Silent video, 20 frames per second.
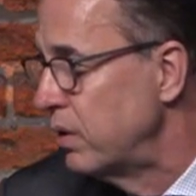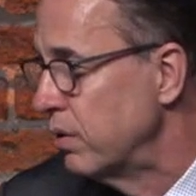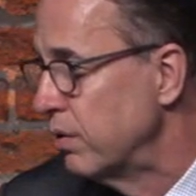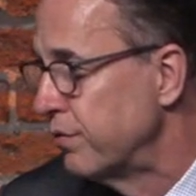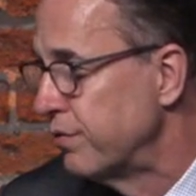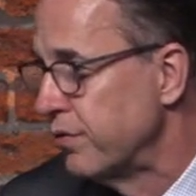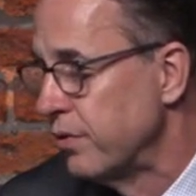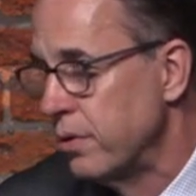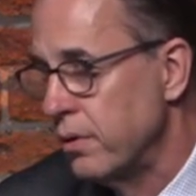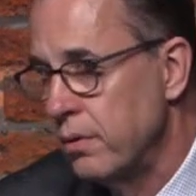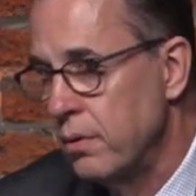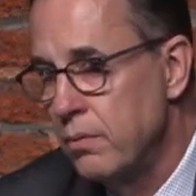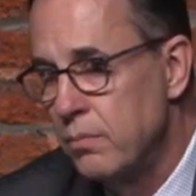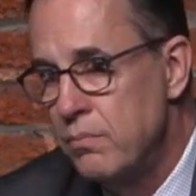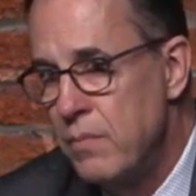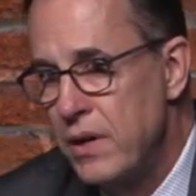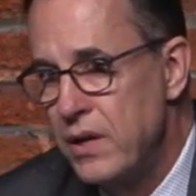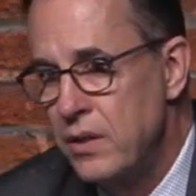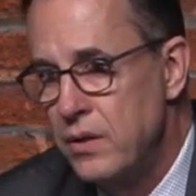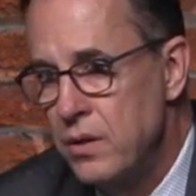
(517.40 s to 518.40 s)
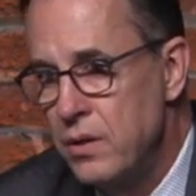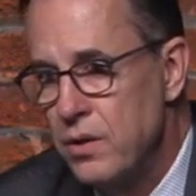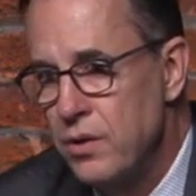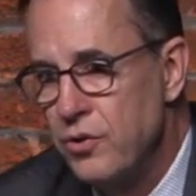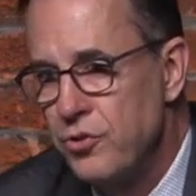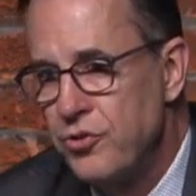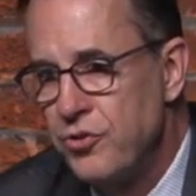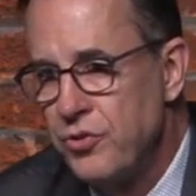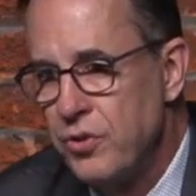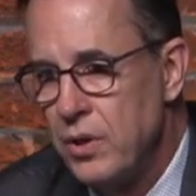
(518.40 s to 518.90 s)
for many
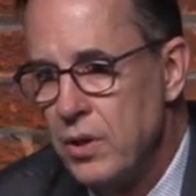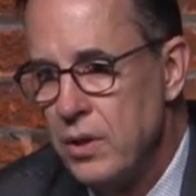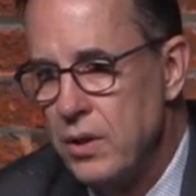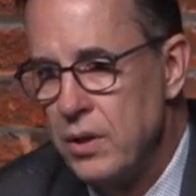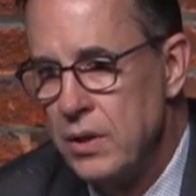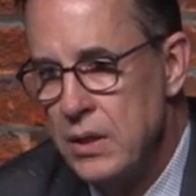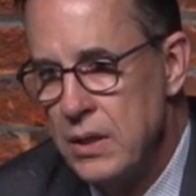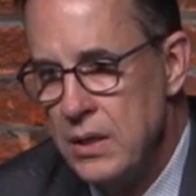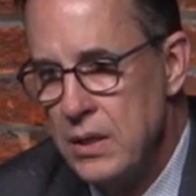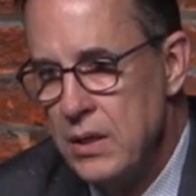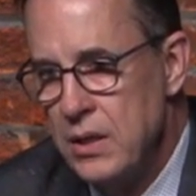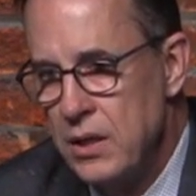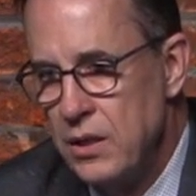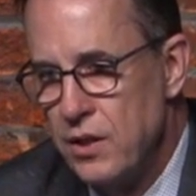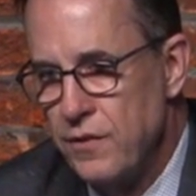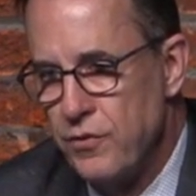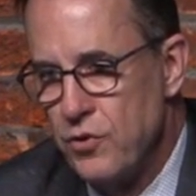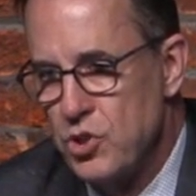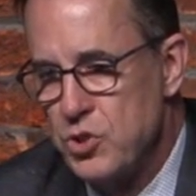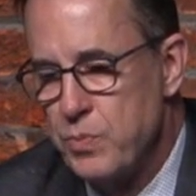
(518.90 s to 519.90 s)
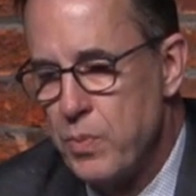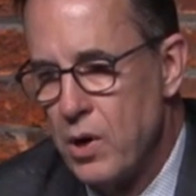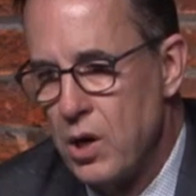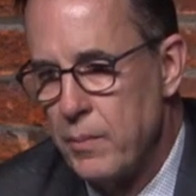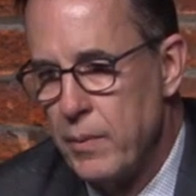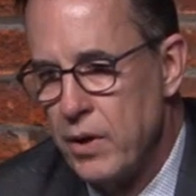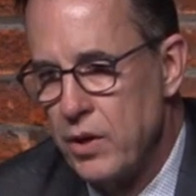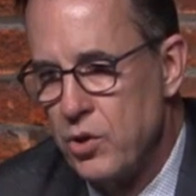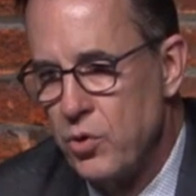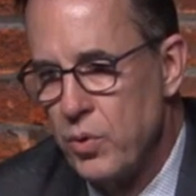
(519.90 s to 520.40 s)
years in the first part
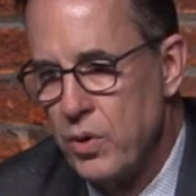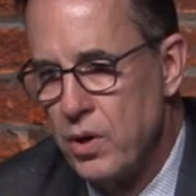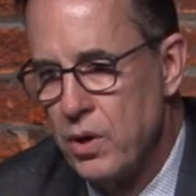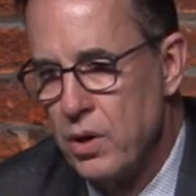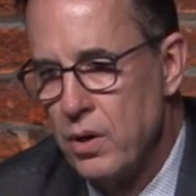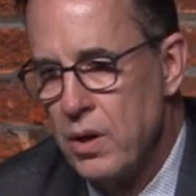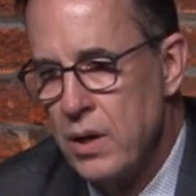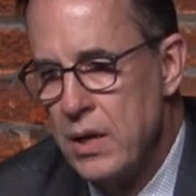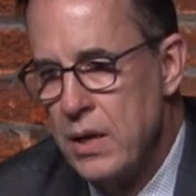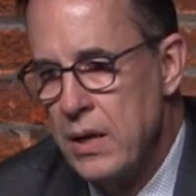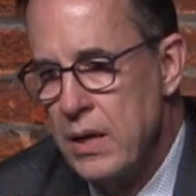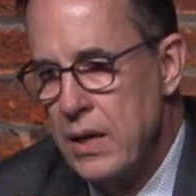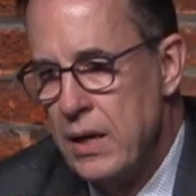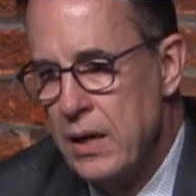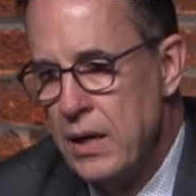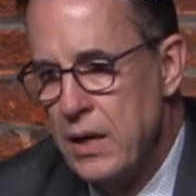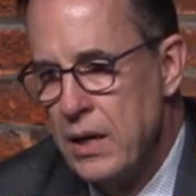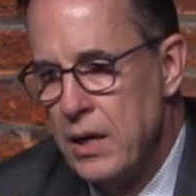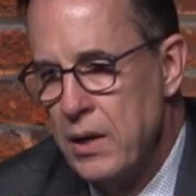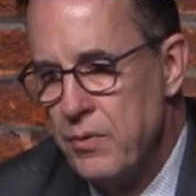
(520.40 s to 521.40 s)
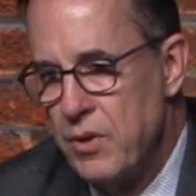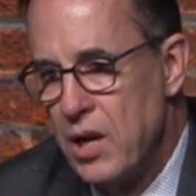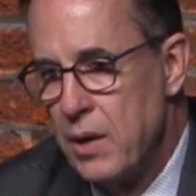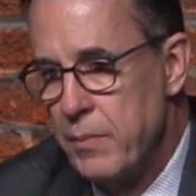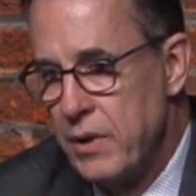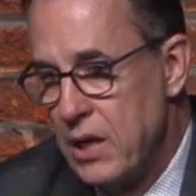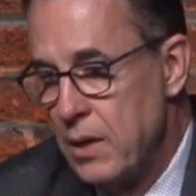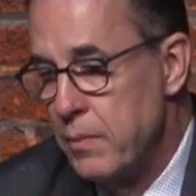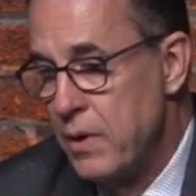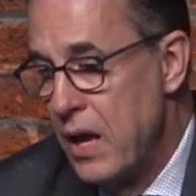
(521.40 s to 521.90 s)
of my career. Then I
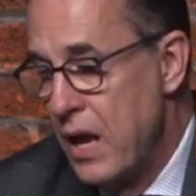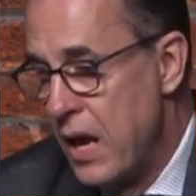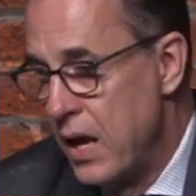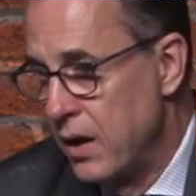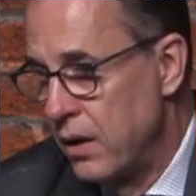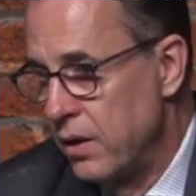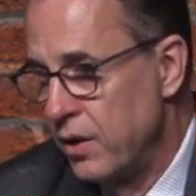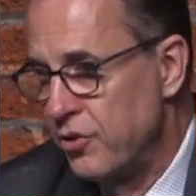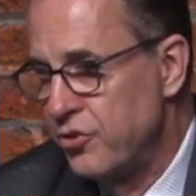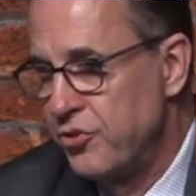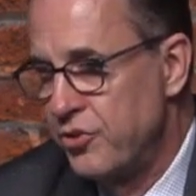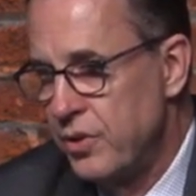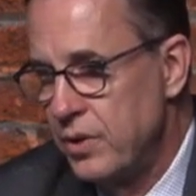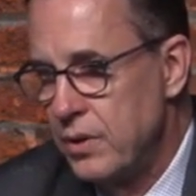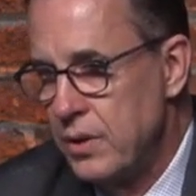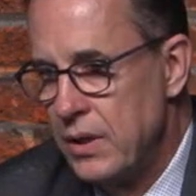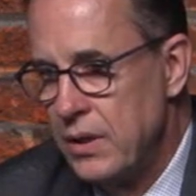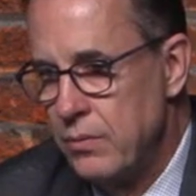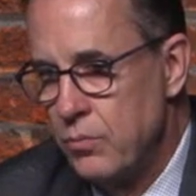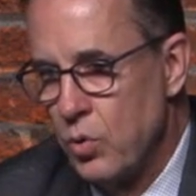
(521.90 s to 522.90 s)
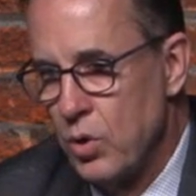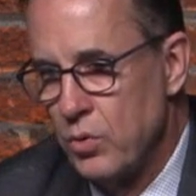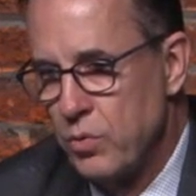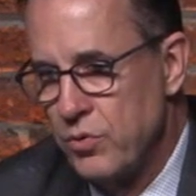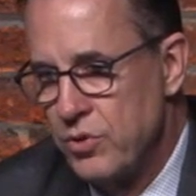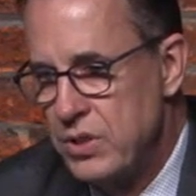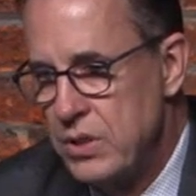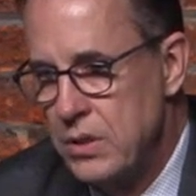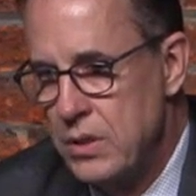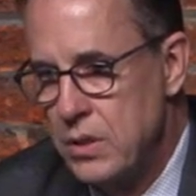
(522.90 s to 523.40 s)
became an analyst and worked
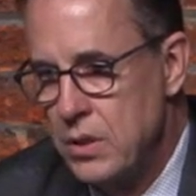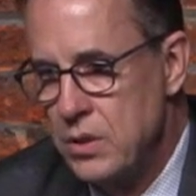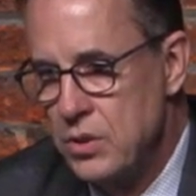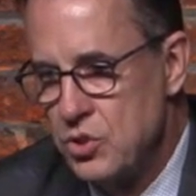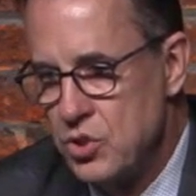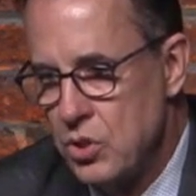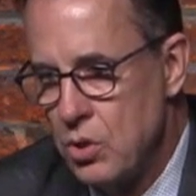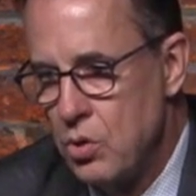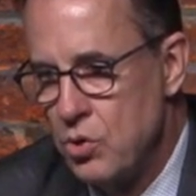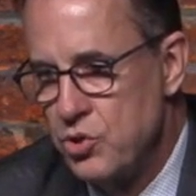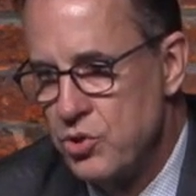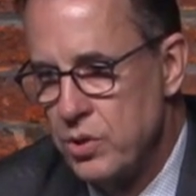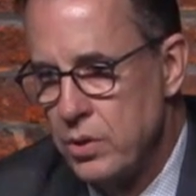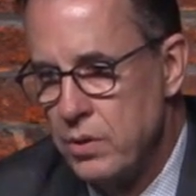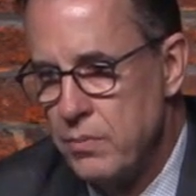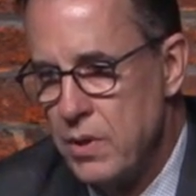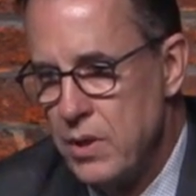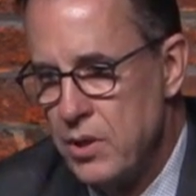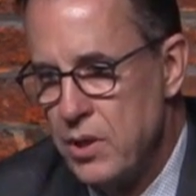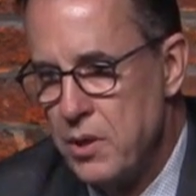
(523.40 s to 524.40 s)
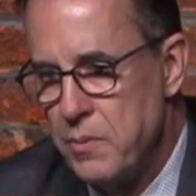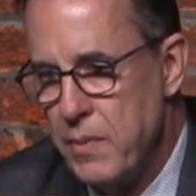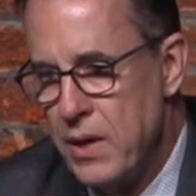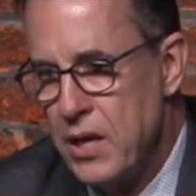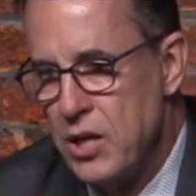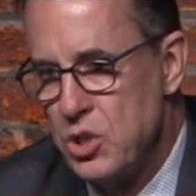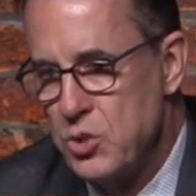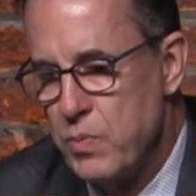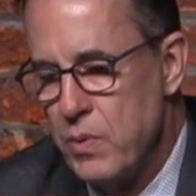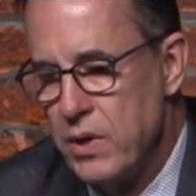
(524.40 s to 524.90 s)
with TD and Scotia and then
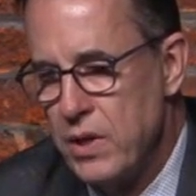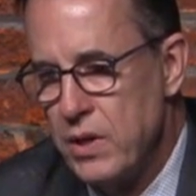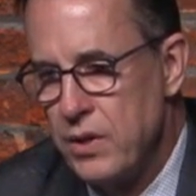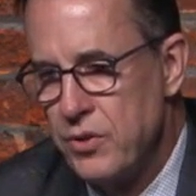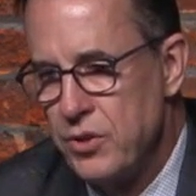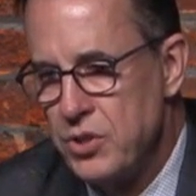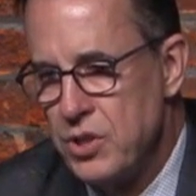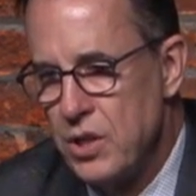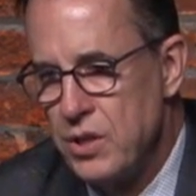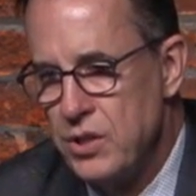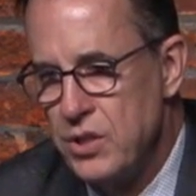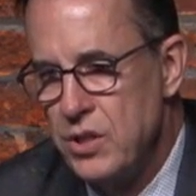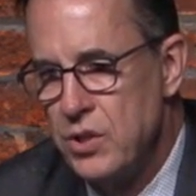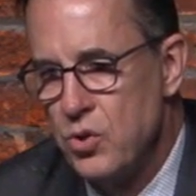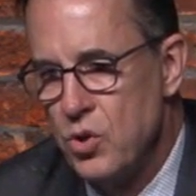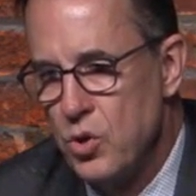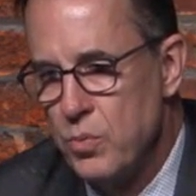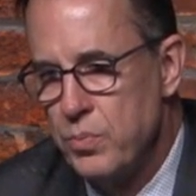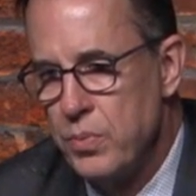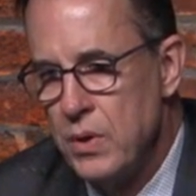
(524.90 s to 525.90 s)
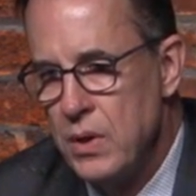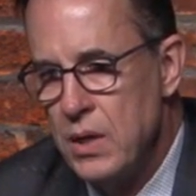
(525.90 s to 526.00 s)
managed money at the Dundee Group.